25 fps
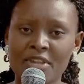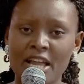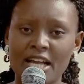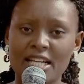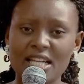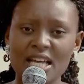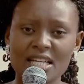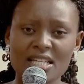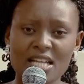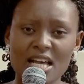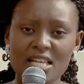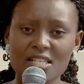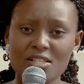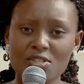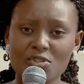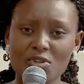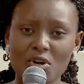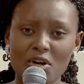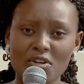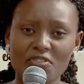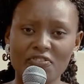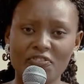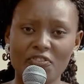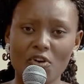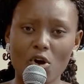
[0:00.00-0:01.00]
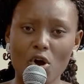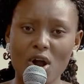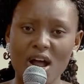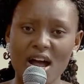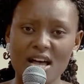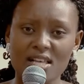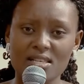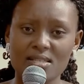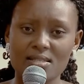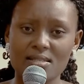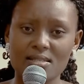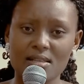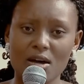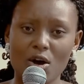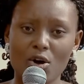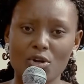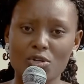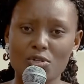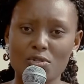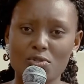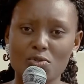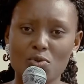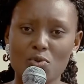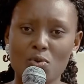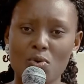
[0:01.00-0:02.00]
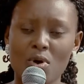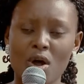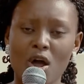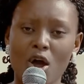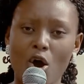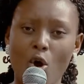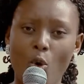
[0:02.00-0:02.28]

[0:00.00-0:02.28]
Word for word: Let us not focus on to